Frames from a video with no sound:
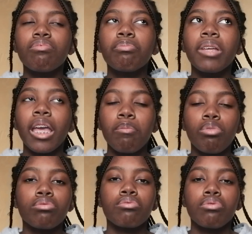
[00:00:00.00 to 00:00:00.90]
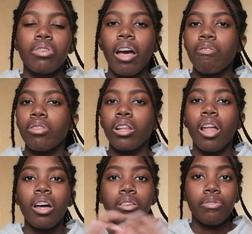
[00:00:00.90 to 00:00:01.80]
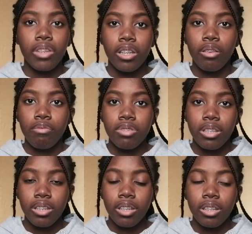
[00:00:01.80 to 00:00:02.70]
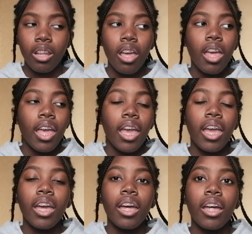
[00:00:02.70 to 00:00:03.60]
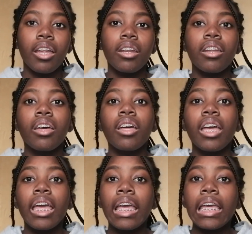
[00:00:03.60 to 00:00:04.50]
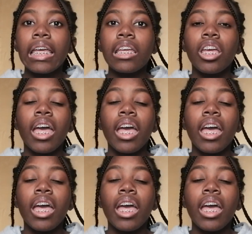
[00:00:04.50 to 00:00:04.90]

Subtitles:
be able to have a lot of videos in it and a